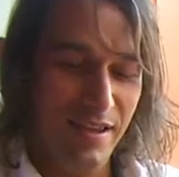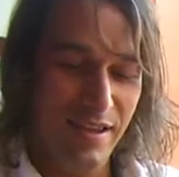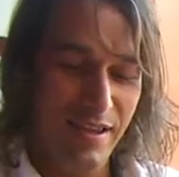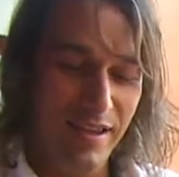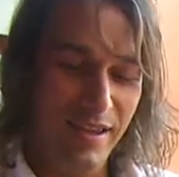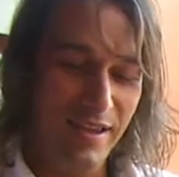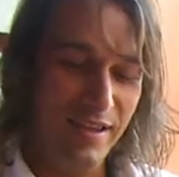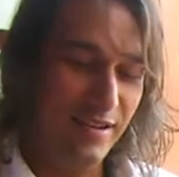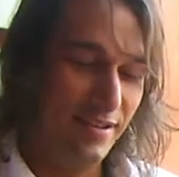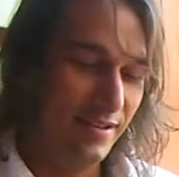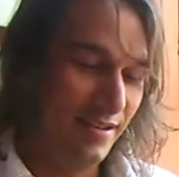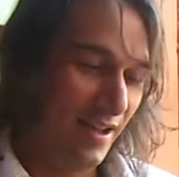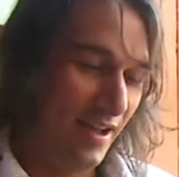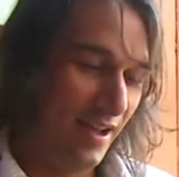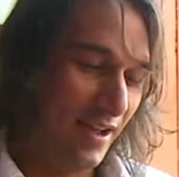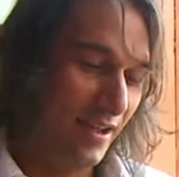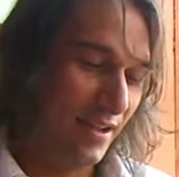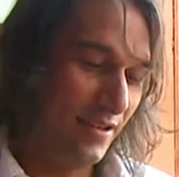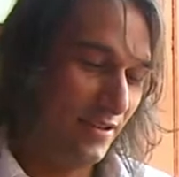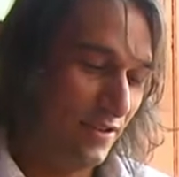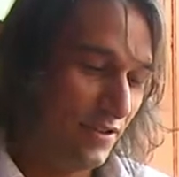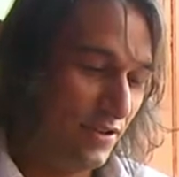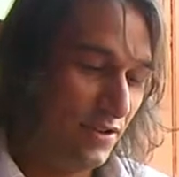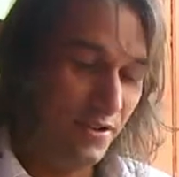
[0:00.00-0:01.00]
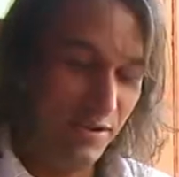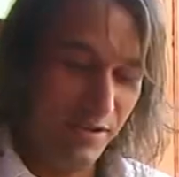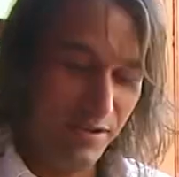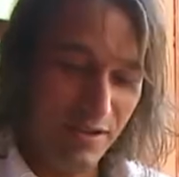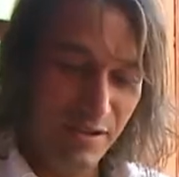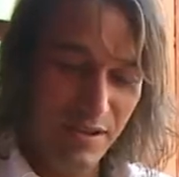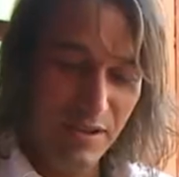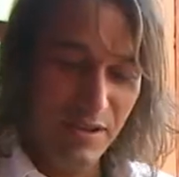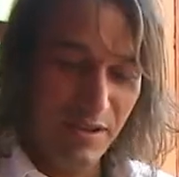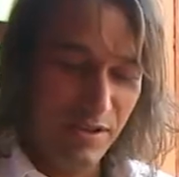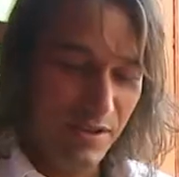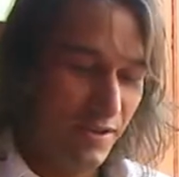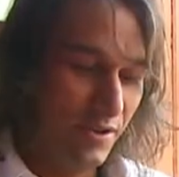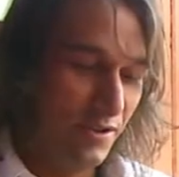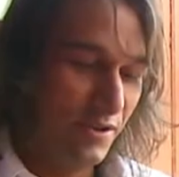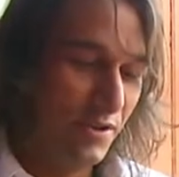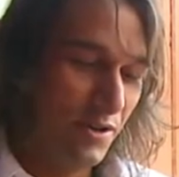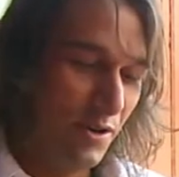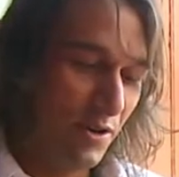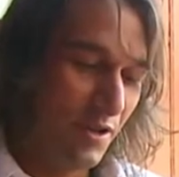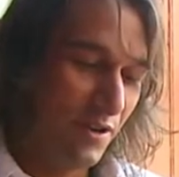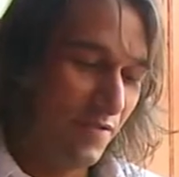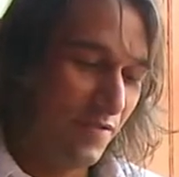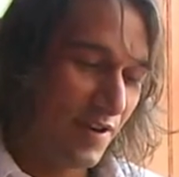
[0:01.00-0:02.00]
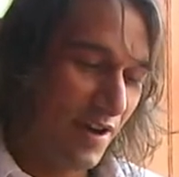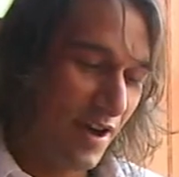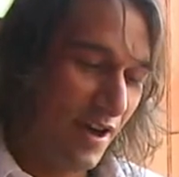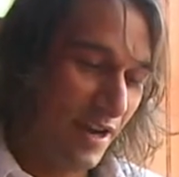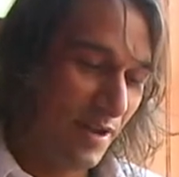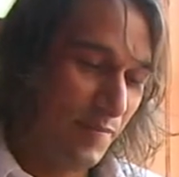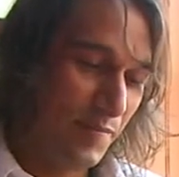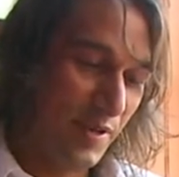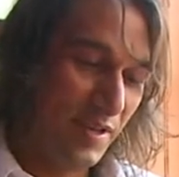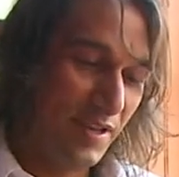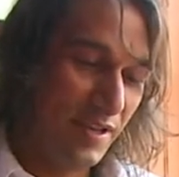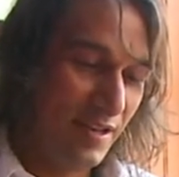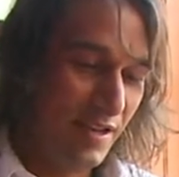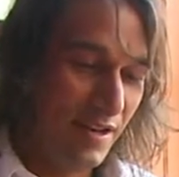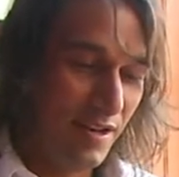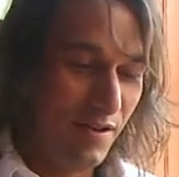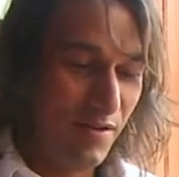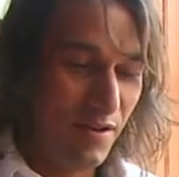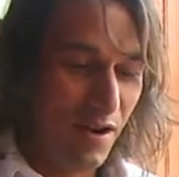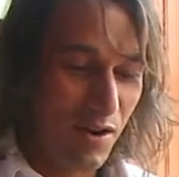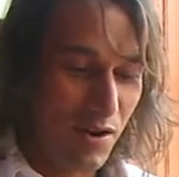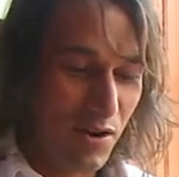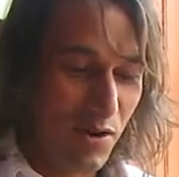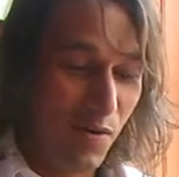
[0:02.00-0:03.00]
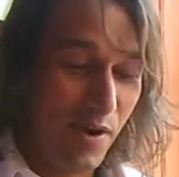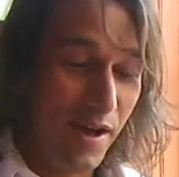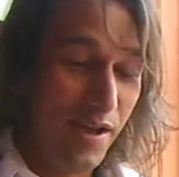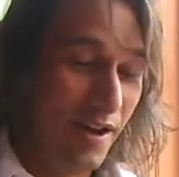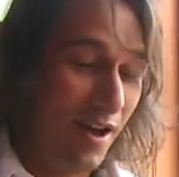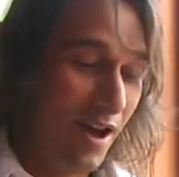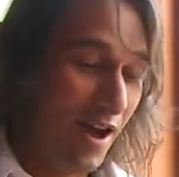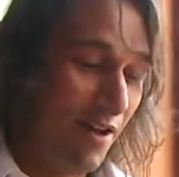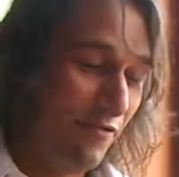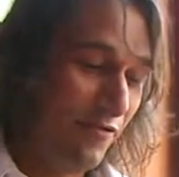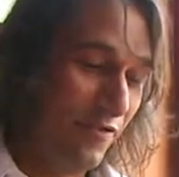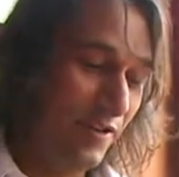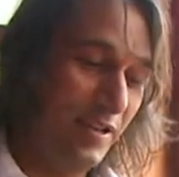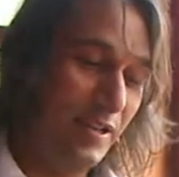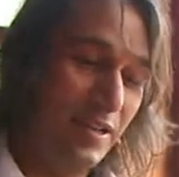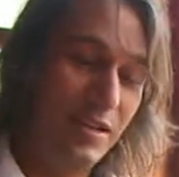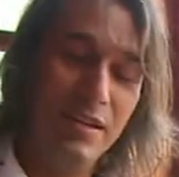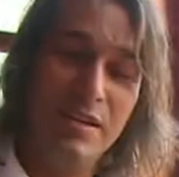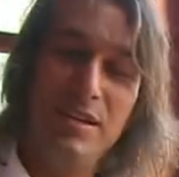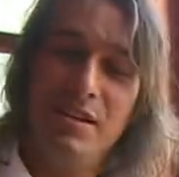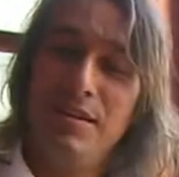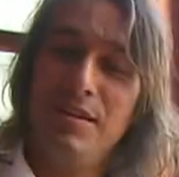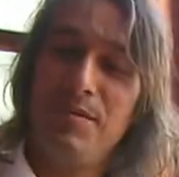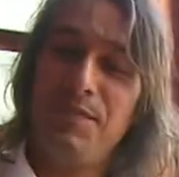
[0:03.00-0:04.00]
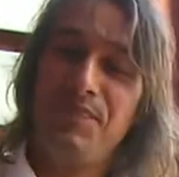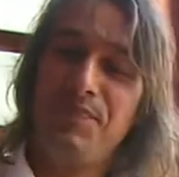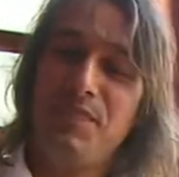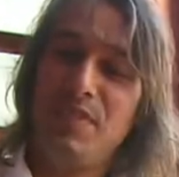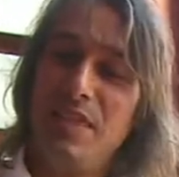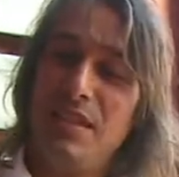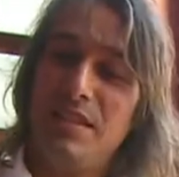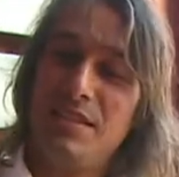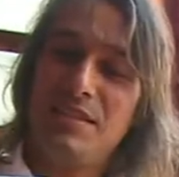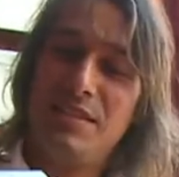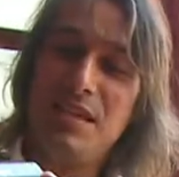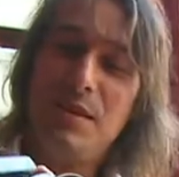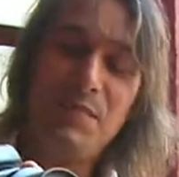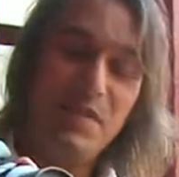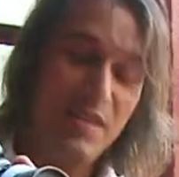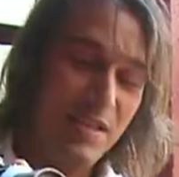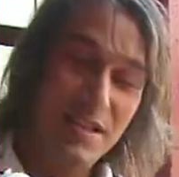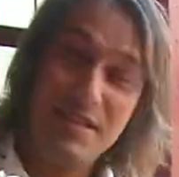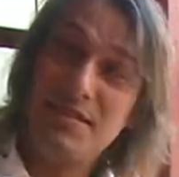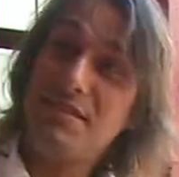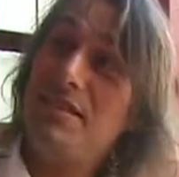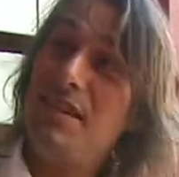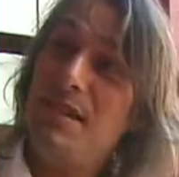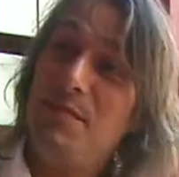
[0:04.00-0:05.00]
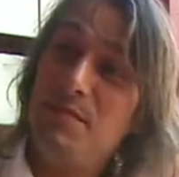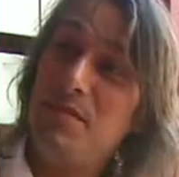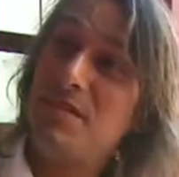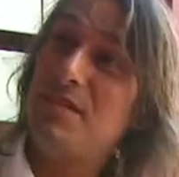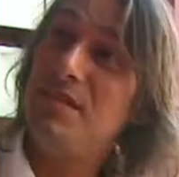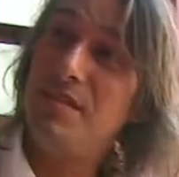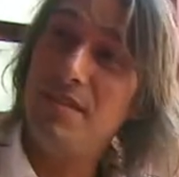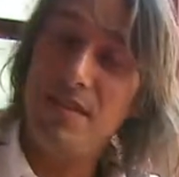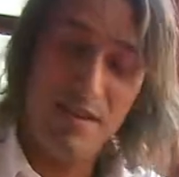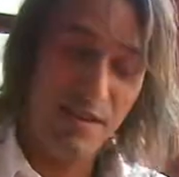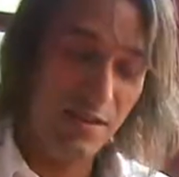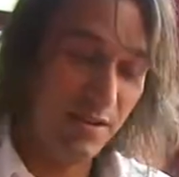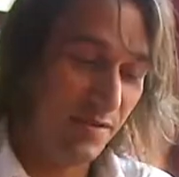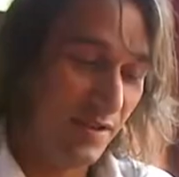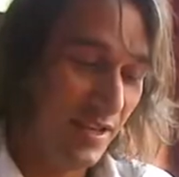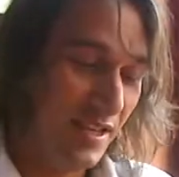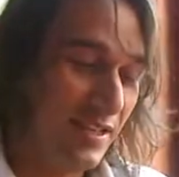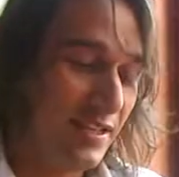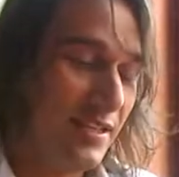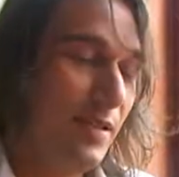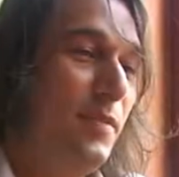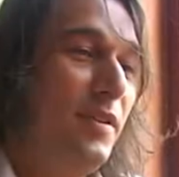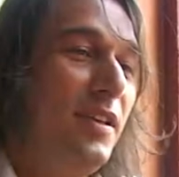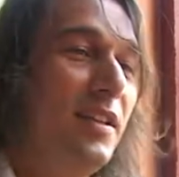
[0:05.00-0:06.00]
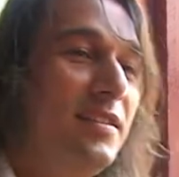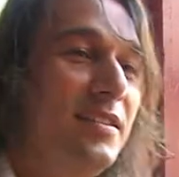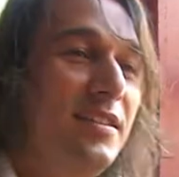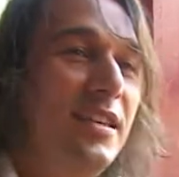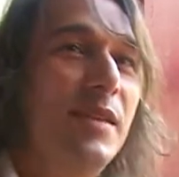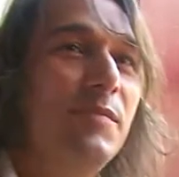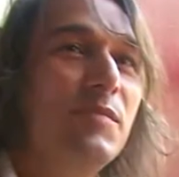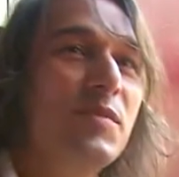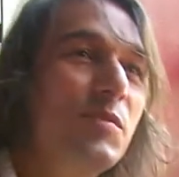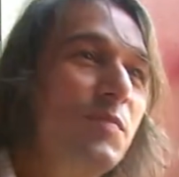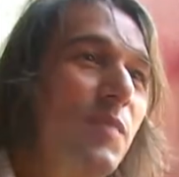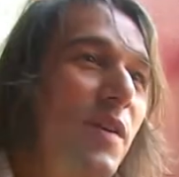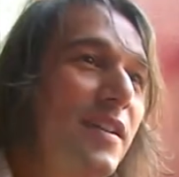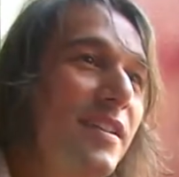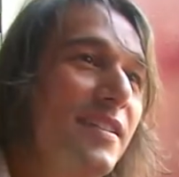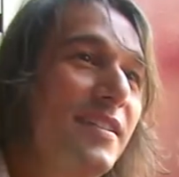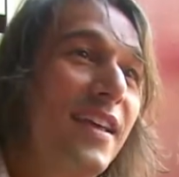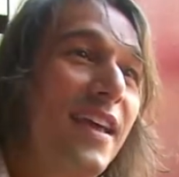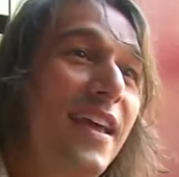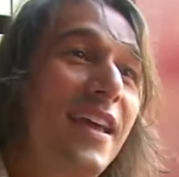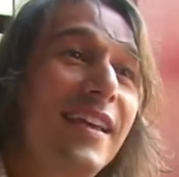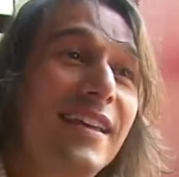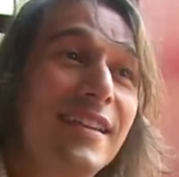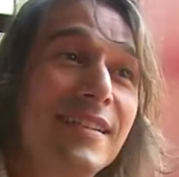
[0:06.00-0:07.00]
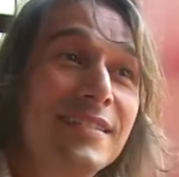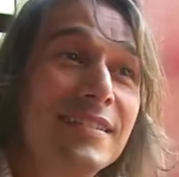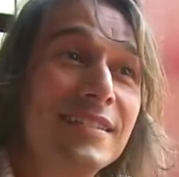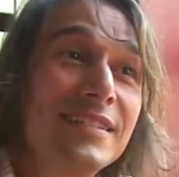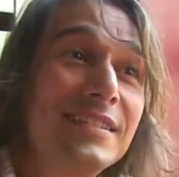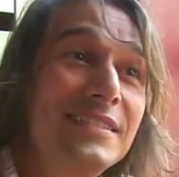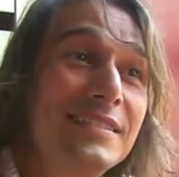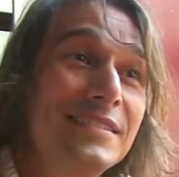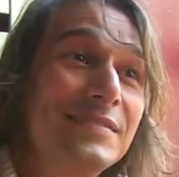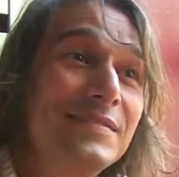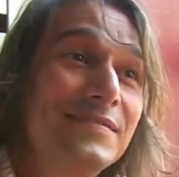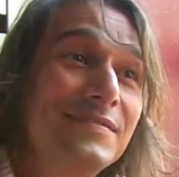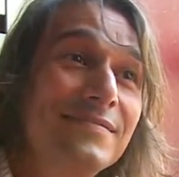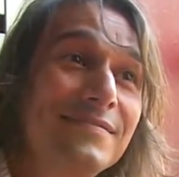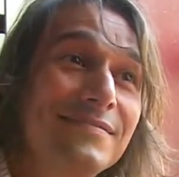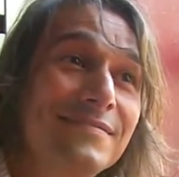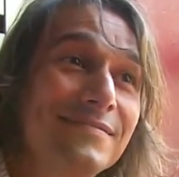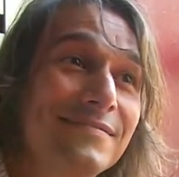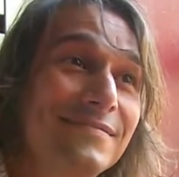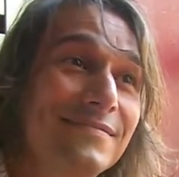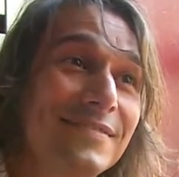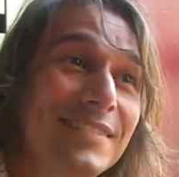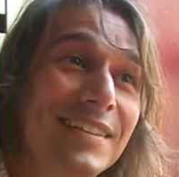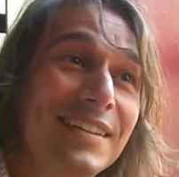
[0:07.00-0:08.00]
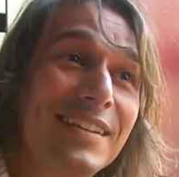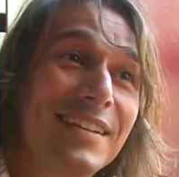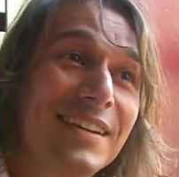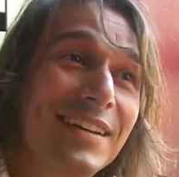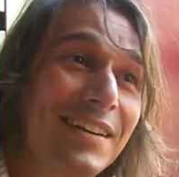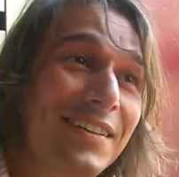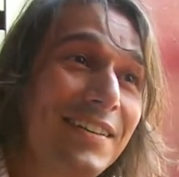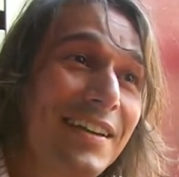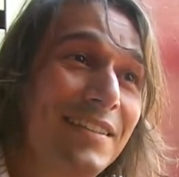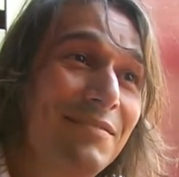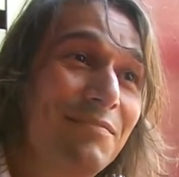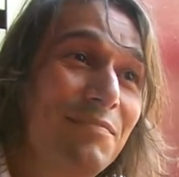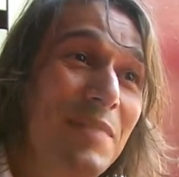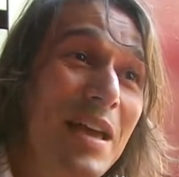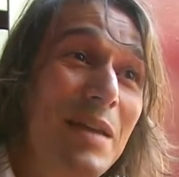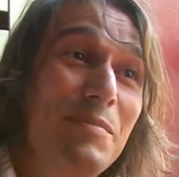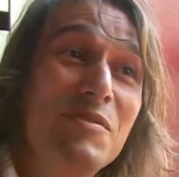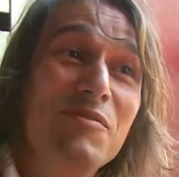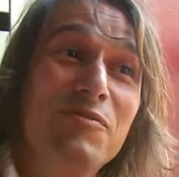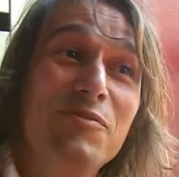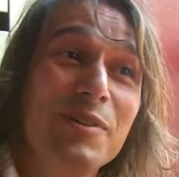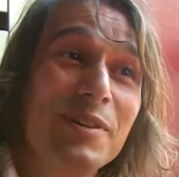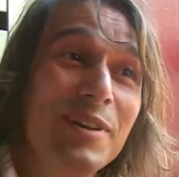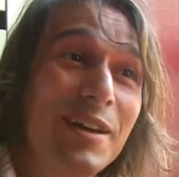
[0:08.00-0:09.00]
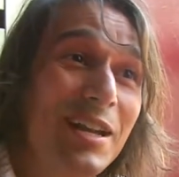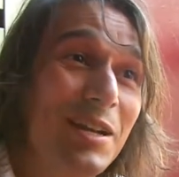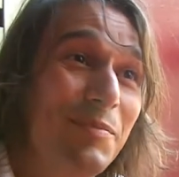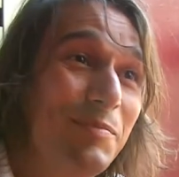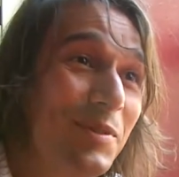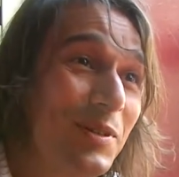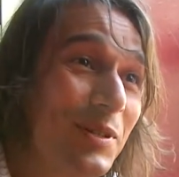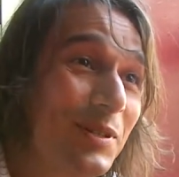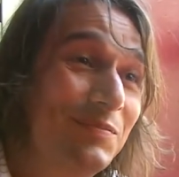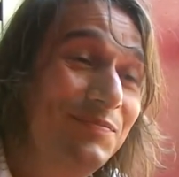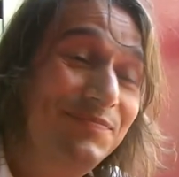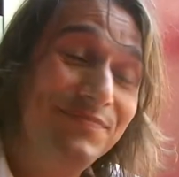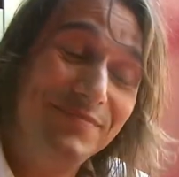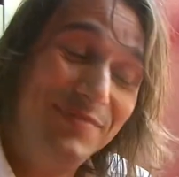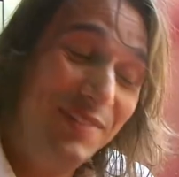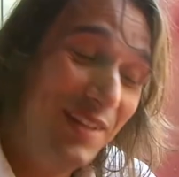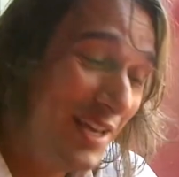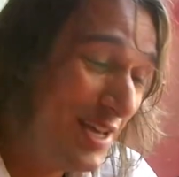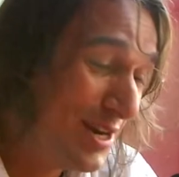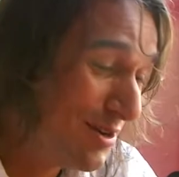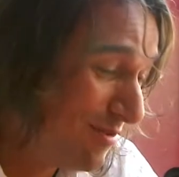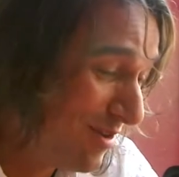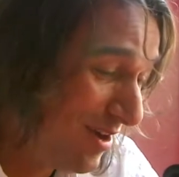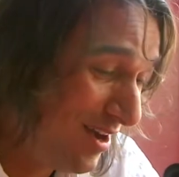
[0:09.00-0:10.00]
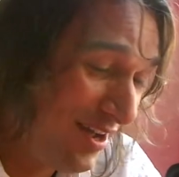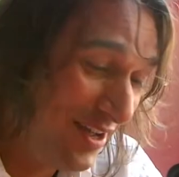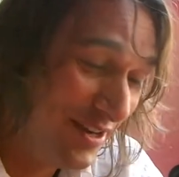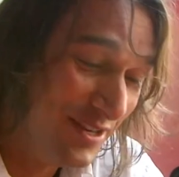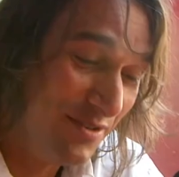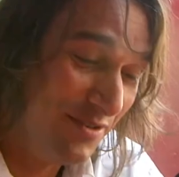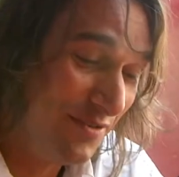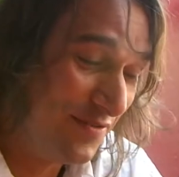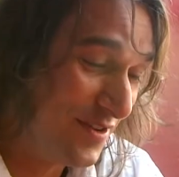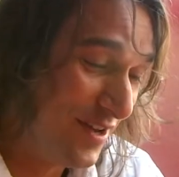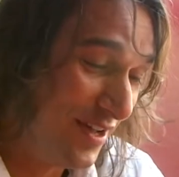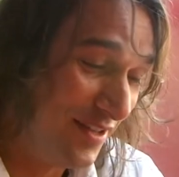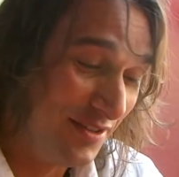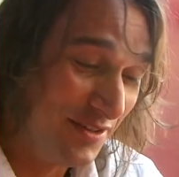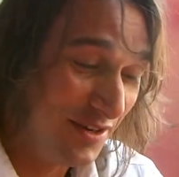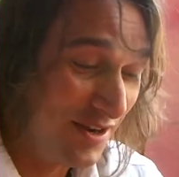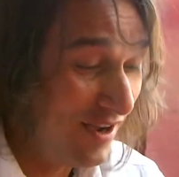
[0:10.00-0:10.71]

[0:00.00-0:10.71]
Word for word: And uh, you, you know you've got it. But, you know, quite often, something that seems, thank you, something that seems mundane, you know, and maybe forgettable, later on you've got the